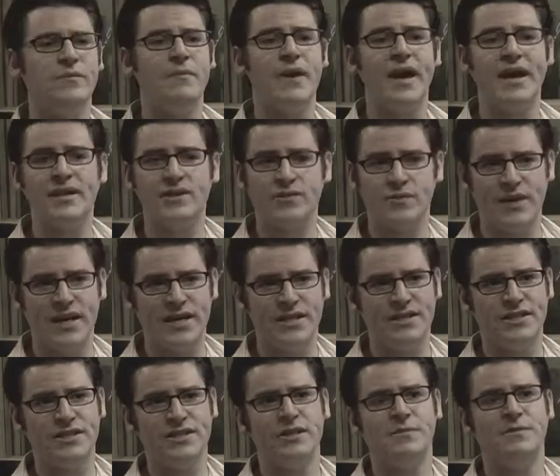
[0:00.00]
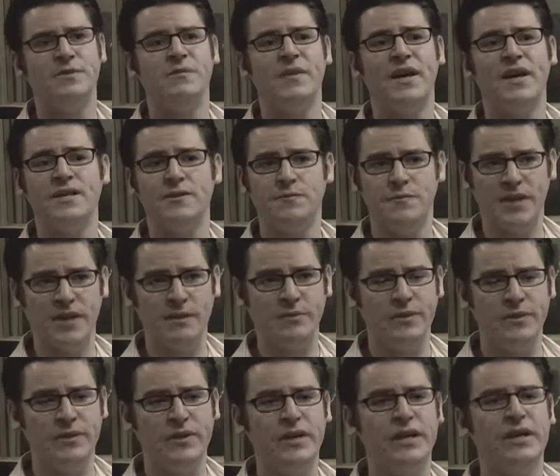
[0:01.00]
manage relationships, manage
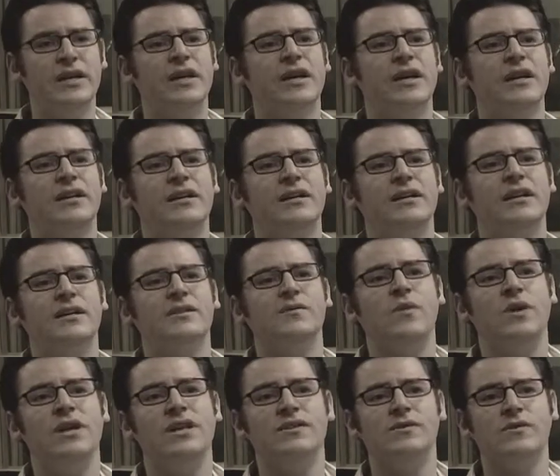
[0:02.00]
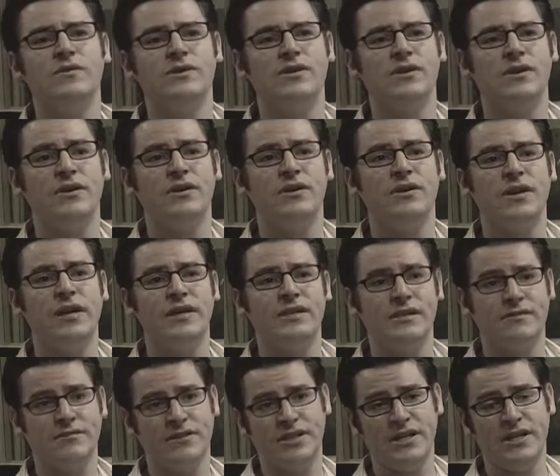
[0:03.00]
people, as well as also, as
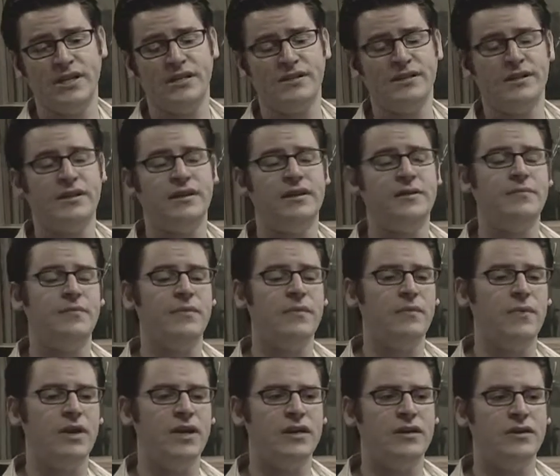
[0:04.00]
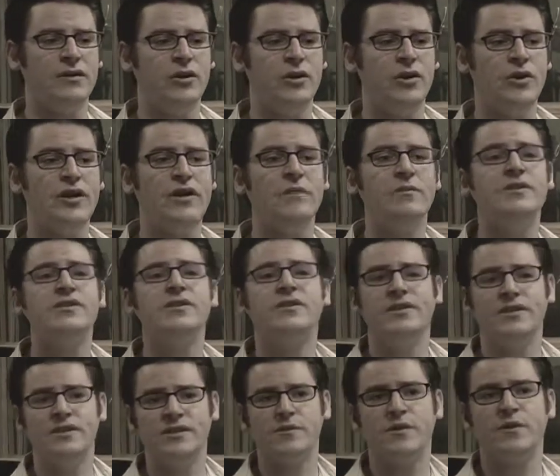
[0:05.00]
I've shared, learning a
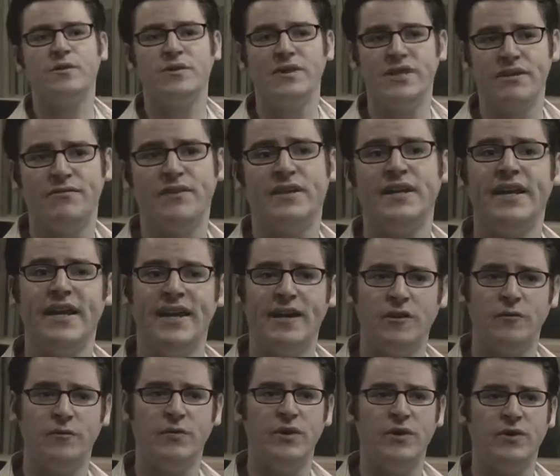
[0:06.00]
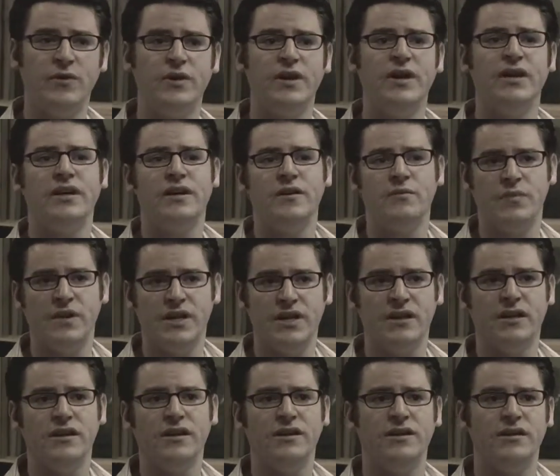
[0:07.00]
musical instrument will definitely help you in
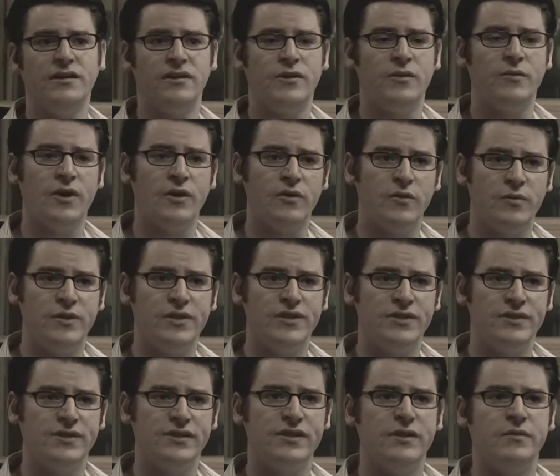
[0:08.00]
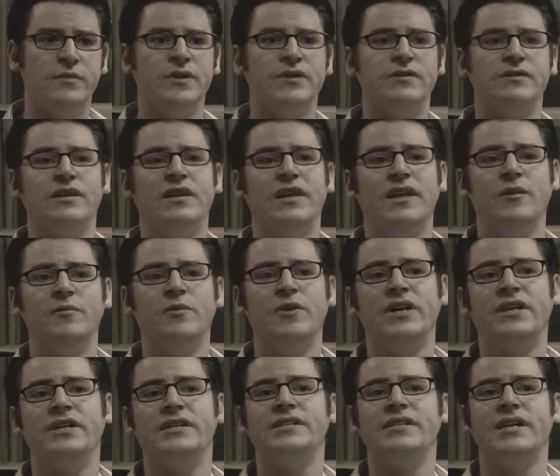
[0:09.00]
being a record producer, because it will help you
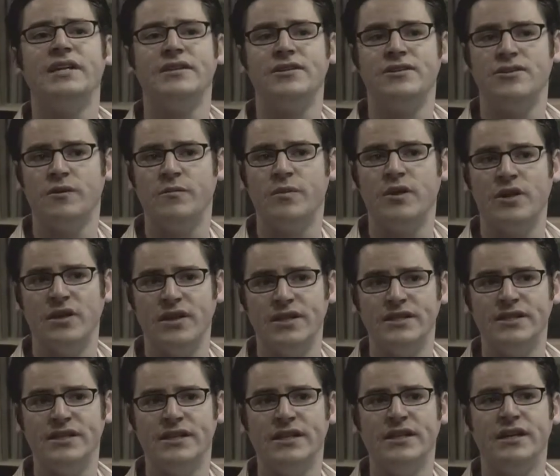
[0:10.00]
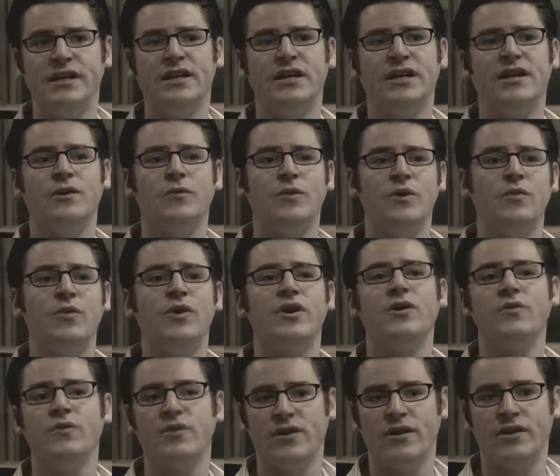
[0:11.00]
understand the terminology when
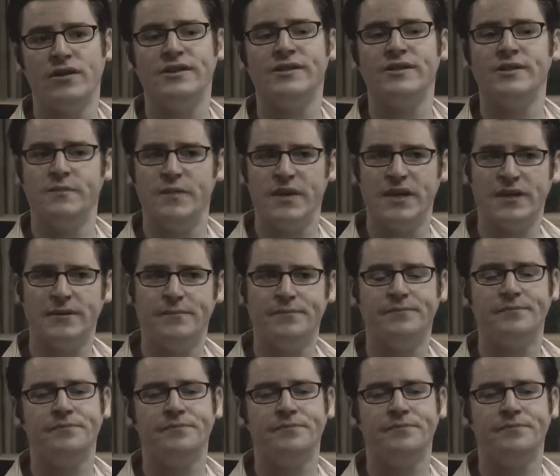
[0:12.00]
working with artists better.